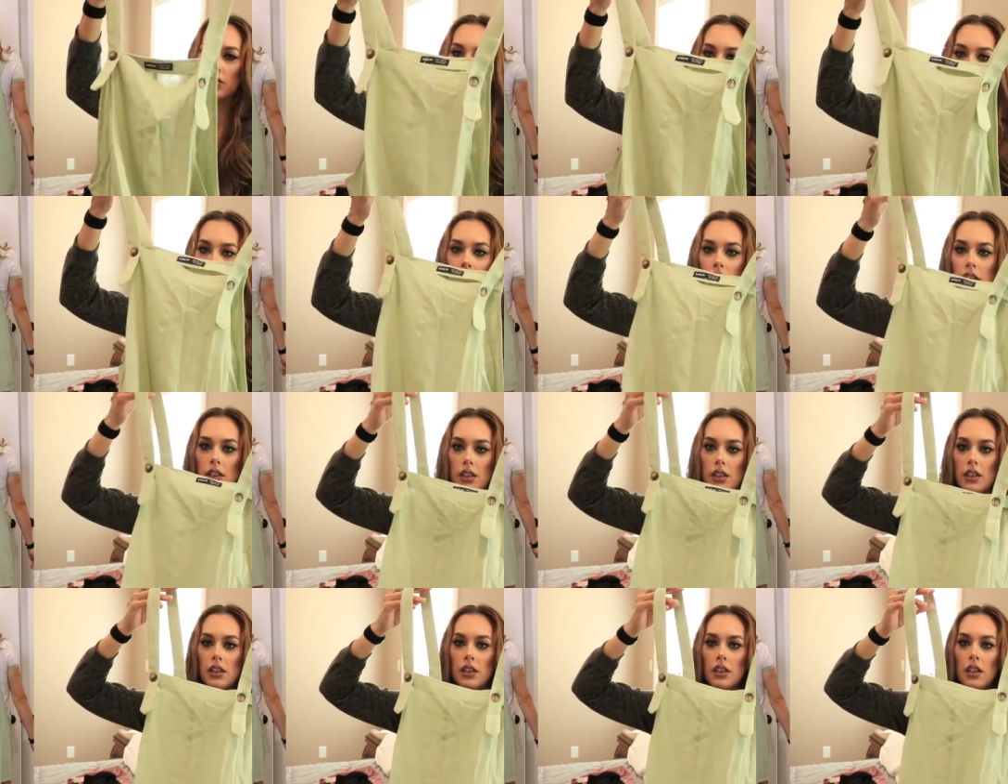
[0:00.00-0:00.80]
one.
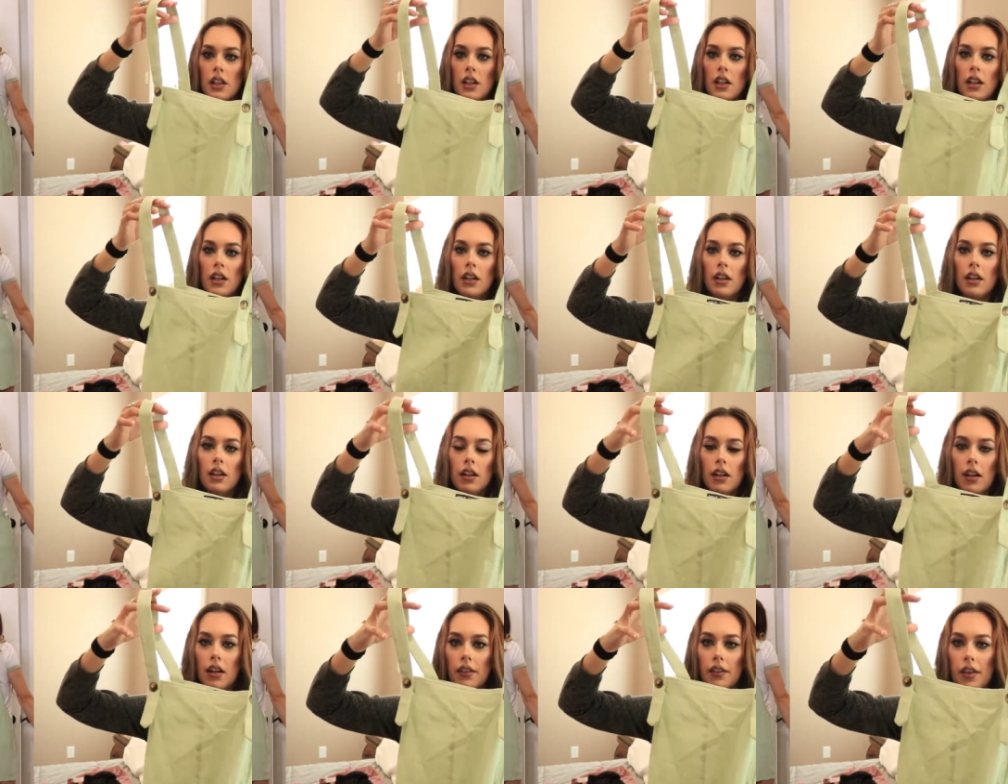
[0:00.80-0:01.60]

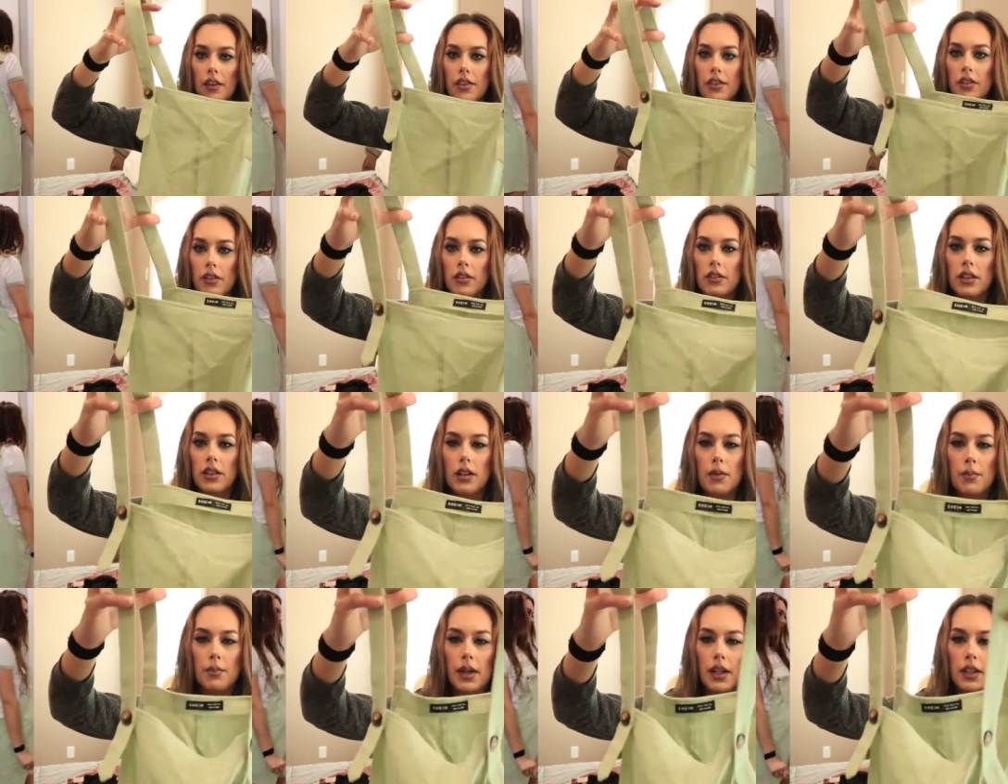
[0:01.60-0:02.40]
on the third
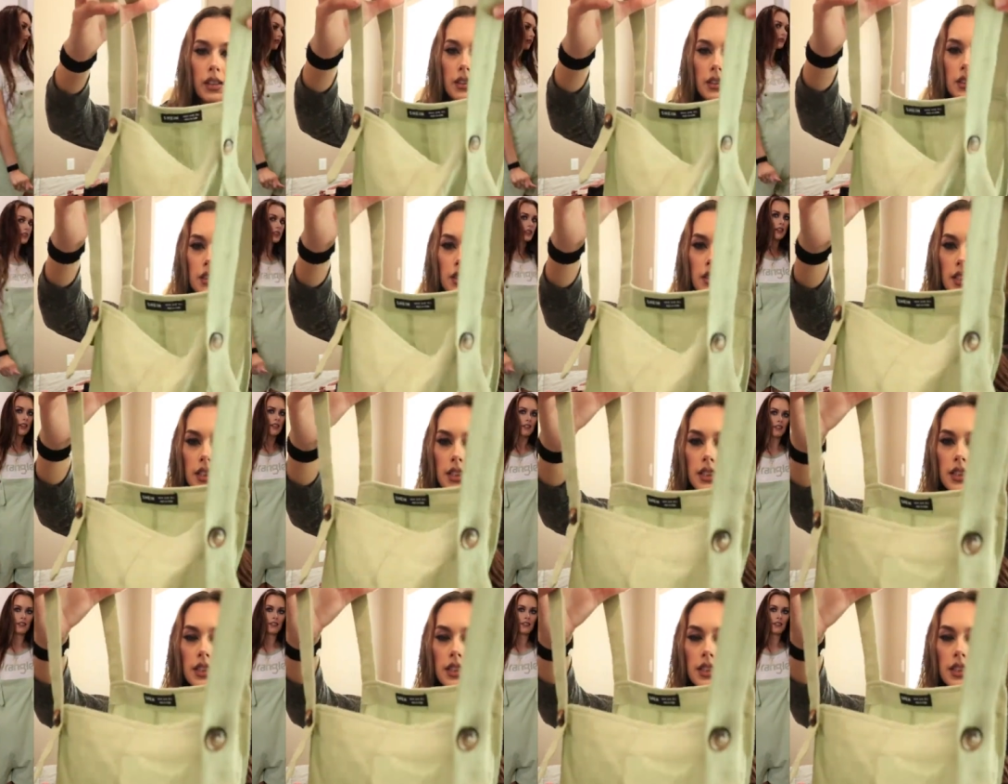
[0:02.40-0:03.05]
little buttons.